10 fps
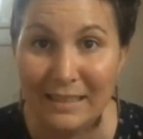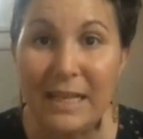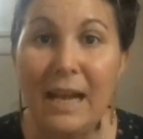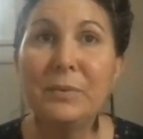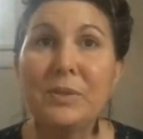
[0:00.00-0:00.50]

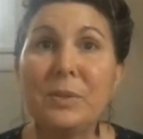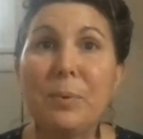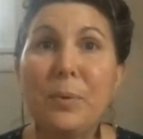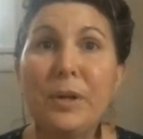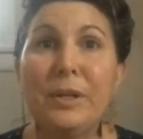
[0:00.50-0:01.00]
I will
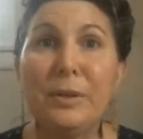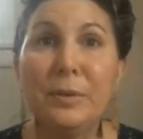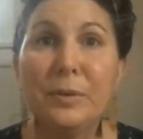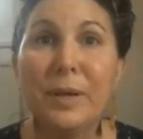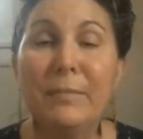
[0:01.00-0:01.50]
support
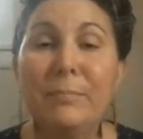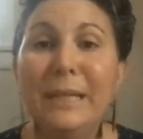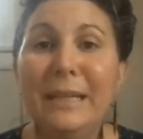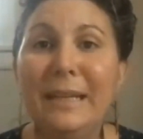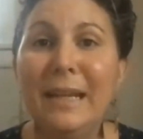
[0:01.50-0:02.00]
you in
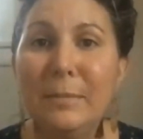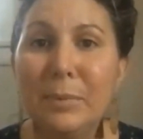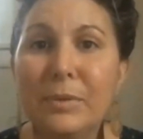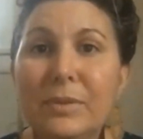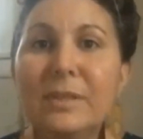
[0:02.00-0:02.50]
being
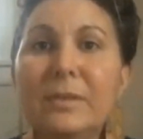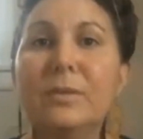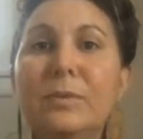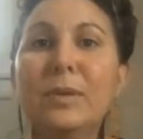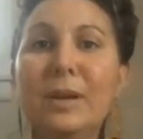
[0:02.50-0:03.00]
able
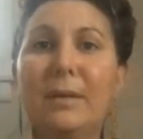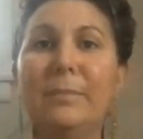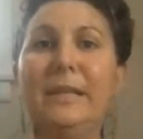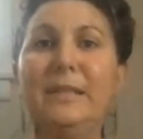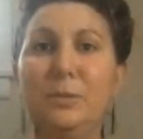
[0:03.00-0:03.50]
to come
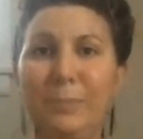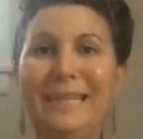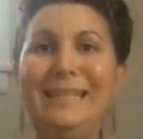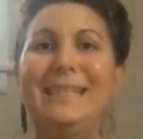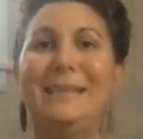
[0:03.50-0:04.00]
into
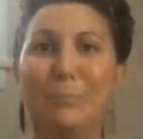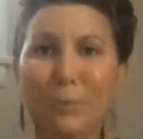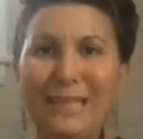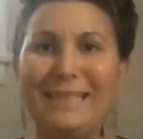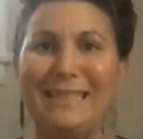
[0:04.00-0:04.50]
peace and
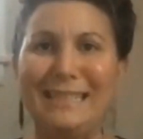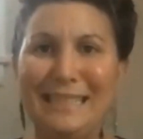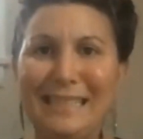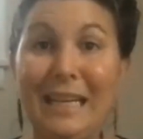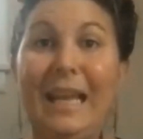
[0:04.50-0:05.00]

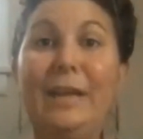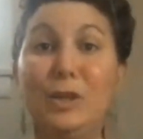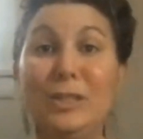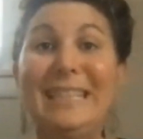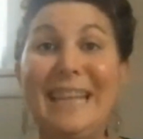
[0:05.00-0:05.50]
presence in
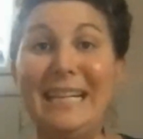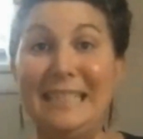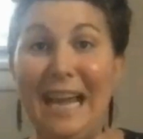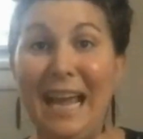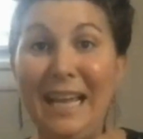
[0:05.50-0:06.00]
your day to
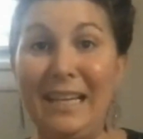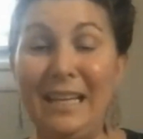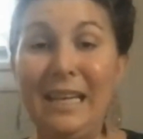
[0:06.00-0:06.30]
day